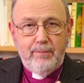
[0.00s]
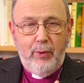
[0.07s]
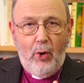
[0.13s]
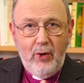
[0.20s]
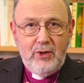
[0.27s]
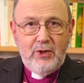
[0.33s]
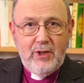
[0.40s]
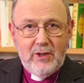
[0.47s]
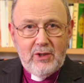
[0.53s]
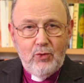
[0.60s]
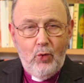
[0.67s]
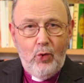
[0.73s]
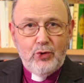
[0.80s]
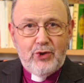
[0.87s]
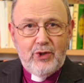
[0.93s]
pointing
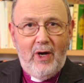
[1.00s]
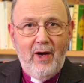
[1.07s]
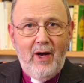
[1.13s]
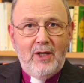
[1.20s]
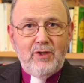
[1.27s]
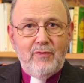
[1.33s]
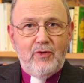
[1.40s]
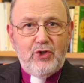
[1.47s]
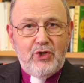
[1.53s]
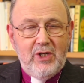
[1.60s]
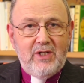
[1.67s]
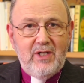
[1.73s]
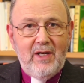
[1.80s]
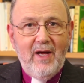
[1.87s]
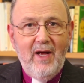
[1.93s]
towards the heart of the
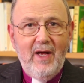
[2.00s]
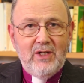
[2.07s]
city,